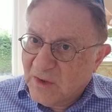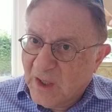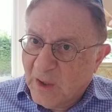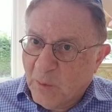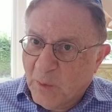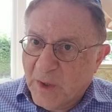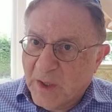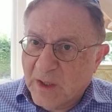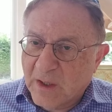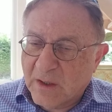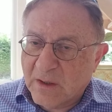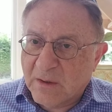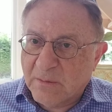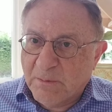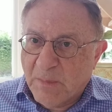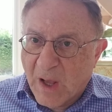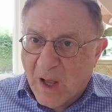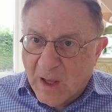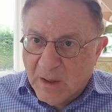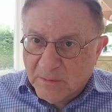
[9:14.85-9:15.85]
They were
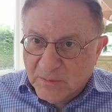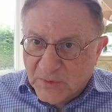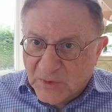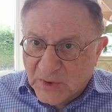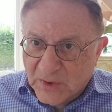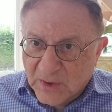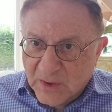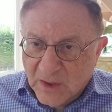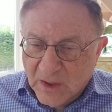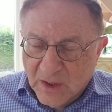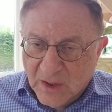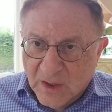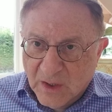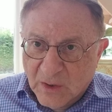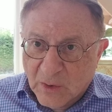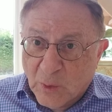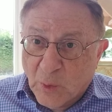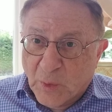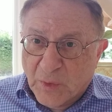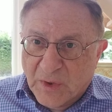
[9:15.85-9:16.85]
bombed
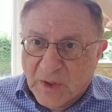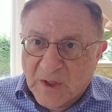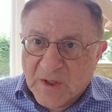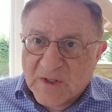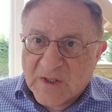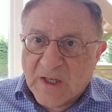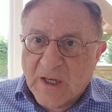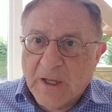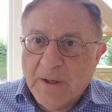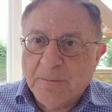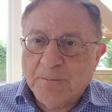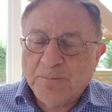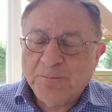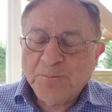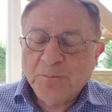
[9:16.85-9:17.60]
ruthlessly,